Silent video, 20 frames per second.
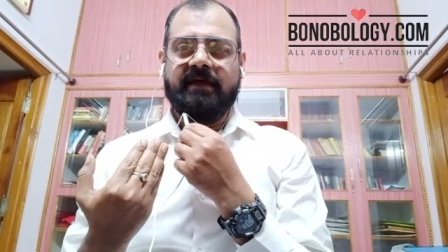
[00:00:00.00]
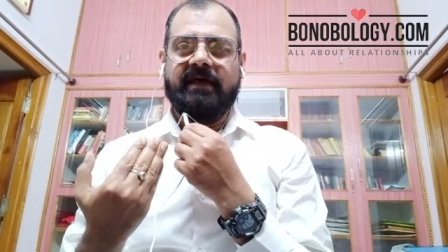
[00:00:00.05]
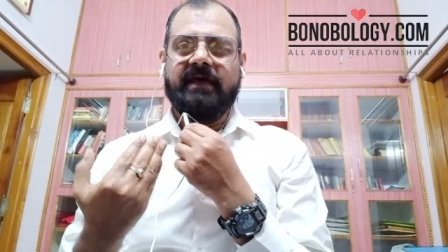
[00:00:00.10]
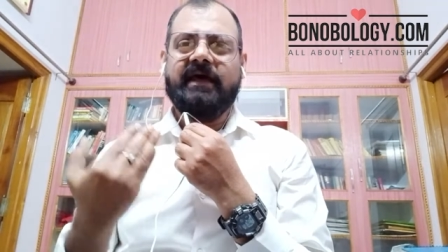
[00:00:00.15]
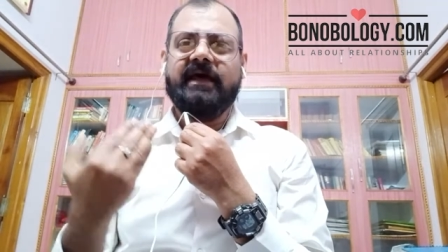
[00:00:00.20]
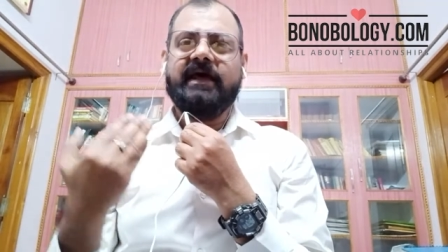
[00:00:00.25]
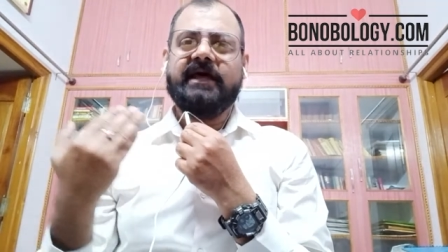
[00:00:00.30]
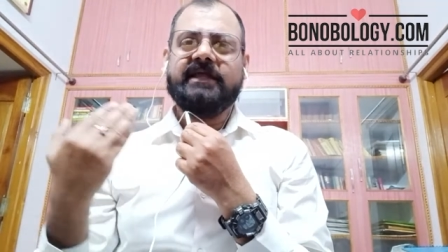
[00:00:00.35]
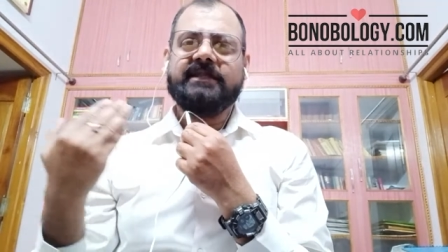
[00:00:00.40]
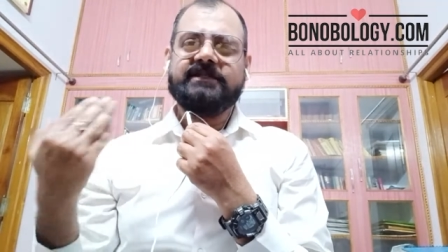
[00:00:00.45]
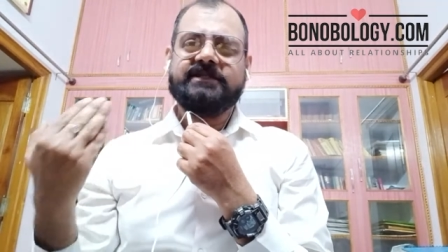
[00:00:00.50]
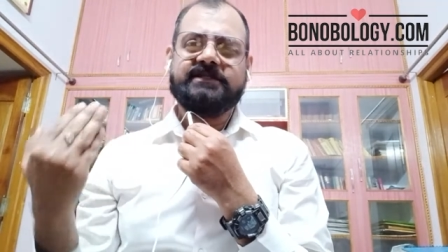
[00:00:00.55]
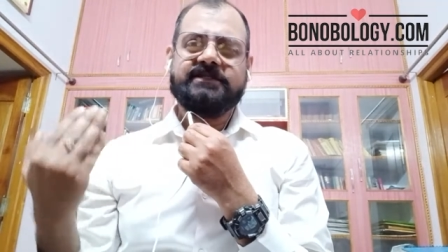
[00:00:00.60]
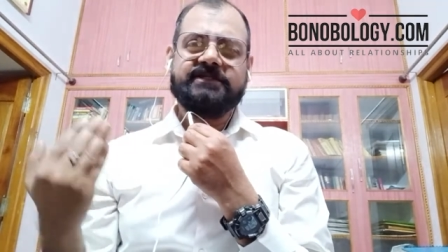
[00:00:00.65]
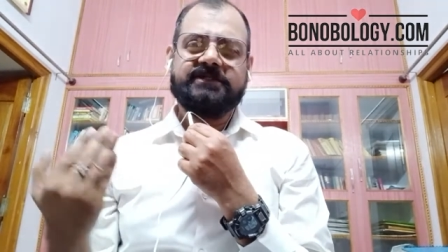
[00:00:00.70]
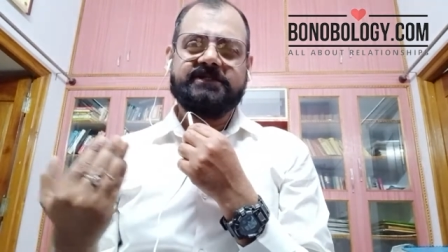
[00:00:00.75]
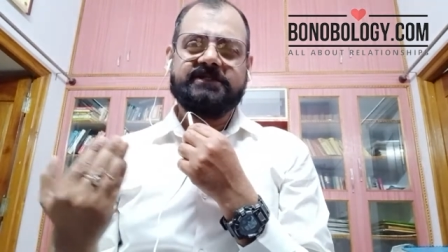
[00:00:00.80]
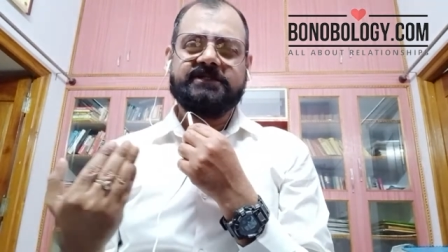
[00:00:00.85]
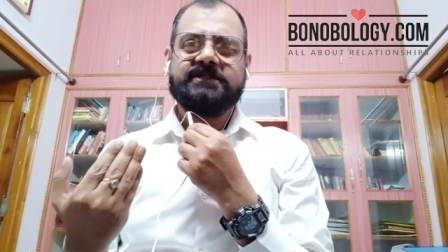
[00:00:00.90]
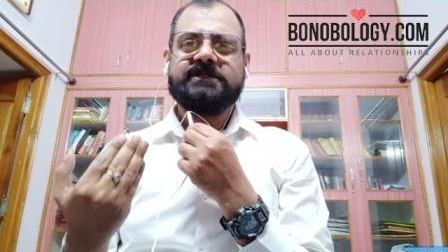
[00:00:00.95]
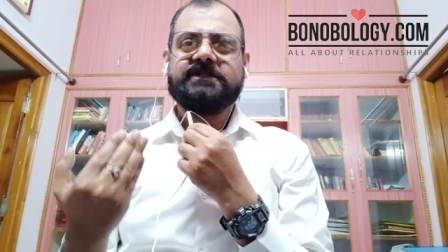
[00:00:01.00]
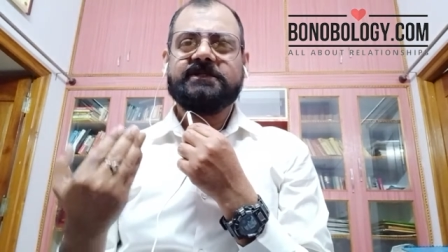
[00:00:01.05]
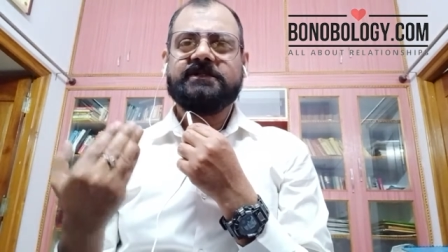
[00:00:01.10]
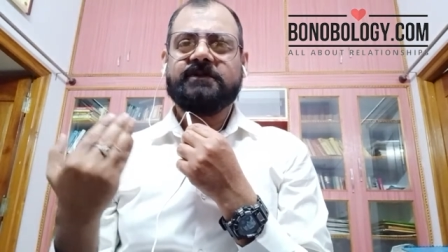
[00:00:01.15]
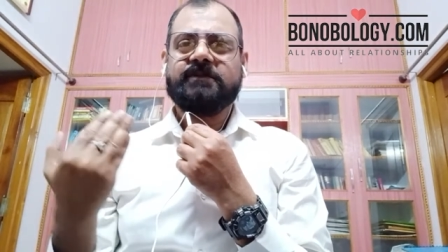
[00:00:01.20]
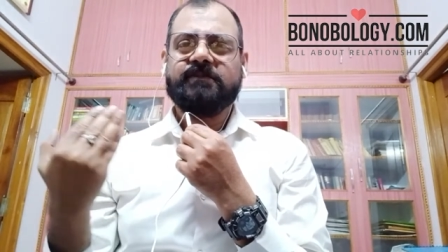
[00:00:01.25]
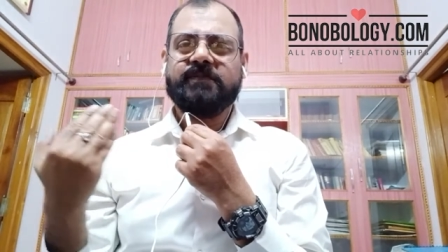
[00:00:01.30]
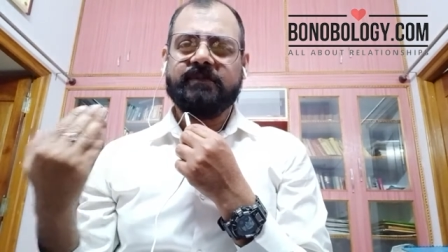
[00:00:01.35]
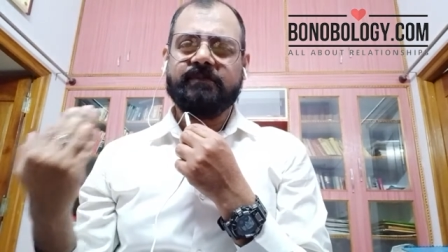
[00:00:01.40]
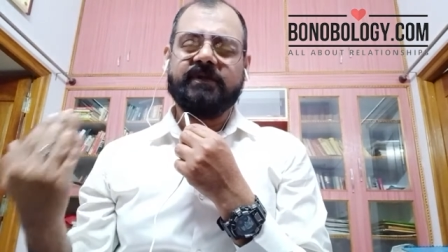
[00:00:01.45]
And
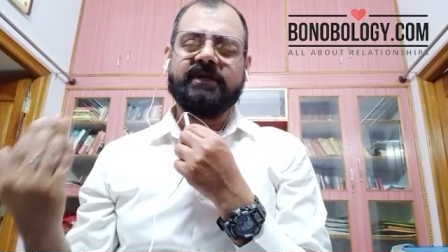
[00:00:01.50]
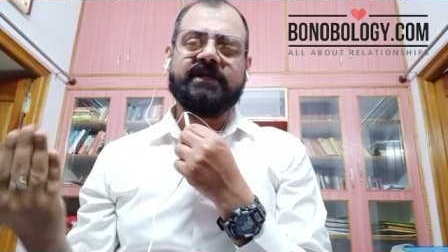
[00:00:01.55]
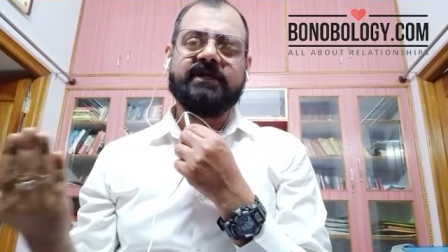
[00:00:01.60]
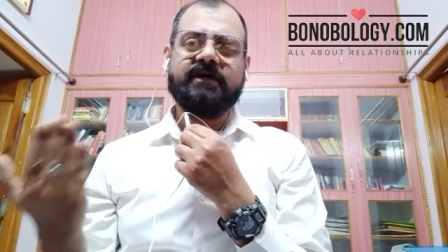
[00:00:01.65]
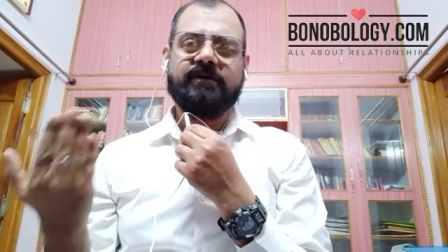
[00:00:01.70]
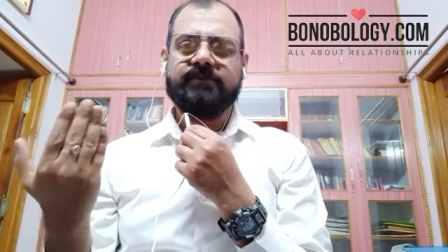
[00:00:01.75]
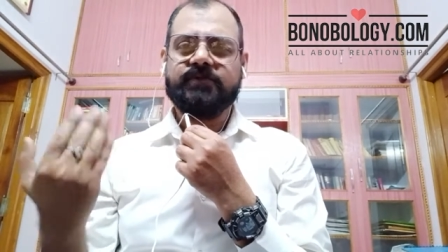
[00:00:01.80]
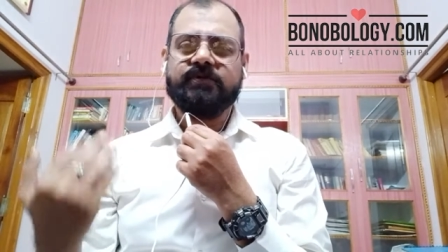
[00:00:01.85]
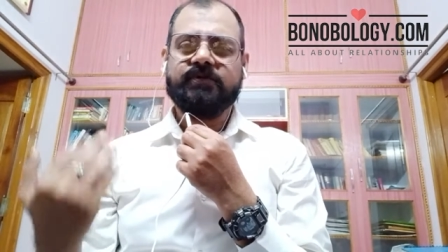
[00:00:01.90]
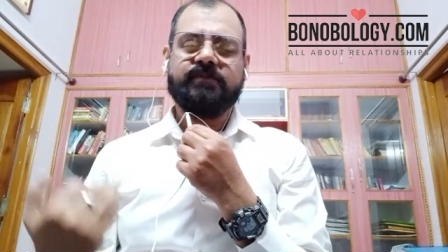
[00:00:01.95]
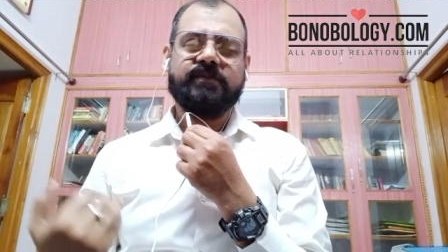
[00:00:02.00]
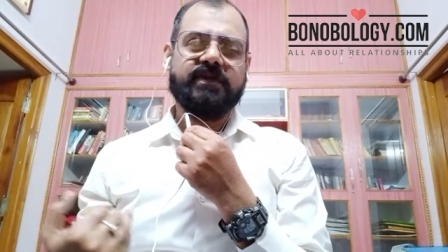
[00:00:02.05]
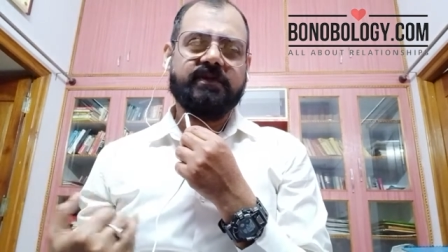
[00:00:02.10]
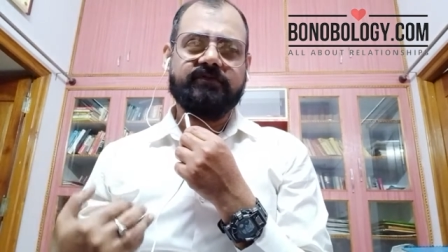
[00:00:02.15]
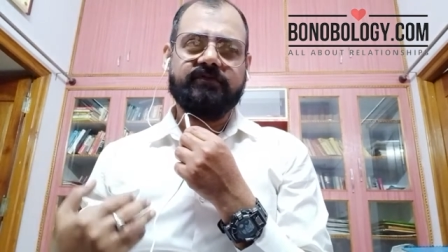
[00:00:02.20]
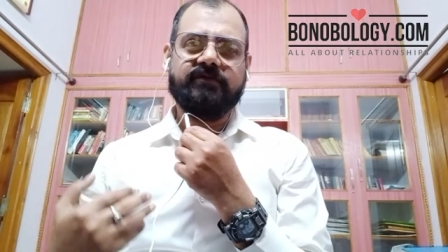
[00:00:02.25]
people come to me